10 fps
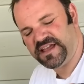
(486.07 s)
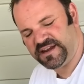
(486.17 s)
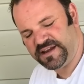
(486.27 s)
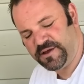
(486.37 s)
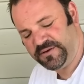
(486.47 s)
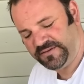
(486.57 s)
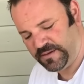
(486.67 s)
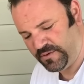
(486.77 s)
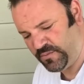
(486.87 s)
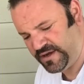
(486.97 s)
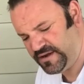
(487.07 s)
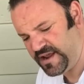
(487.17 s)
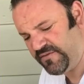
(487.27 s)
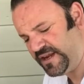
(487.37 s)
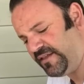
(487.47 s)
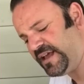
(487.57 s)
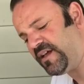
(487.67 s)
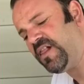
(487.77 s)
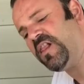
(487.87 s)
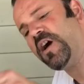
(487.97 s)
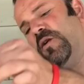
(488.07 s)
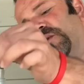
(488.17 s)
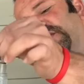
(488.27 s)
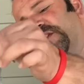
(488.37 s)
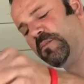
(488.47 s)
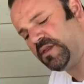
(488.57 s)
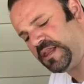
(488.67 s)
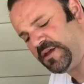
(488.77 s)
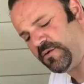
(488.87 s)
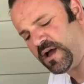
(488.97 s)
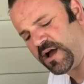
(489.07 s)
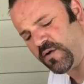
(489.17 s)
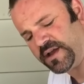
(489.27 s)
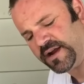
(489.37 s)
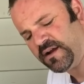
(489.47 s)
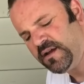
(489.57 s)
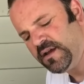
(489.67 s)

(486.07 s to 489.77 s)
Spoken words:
going to notice it. But we didn't have anything close to blue out here.